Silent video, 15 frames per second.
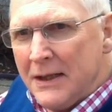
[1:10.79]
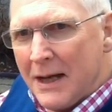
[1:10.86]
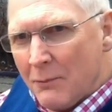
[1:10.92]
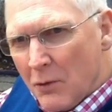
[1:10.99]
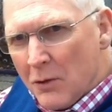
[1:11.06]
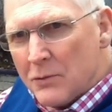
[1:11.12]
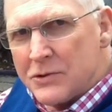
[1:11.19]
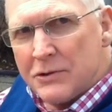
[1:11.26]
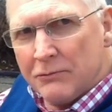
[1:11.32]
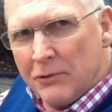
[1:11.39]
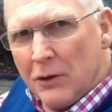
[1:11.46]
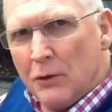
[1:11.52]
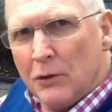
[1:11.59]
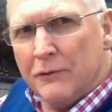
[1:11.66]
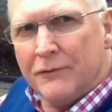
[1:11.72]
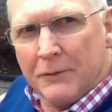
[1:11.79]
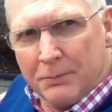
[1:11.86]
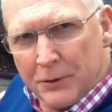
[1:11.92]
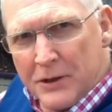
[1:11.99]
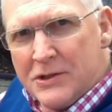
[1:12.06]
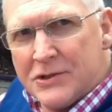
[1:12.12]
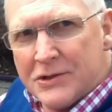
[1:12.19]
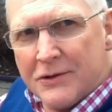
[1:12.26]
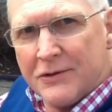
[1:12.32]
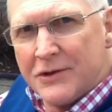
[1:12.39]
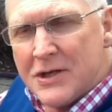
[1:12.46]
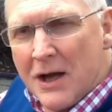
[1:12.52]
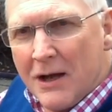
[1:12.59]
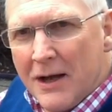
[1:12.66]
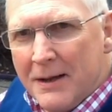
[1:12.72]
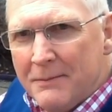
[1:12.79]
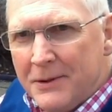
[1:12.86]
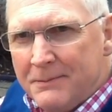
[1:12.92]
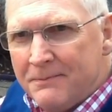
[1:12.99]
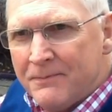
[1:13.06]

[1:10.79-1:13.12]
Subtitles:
and what was the role of the priests at the time.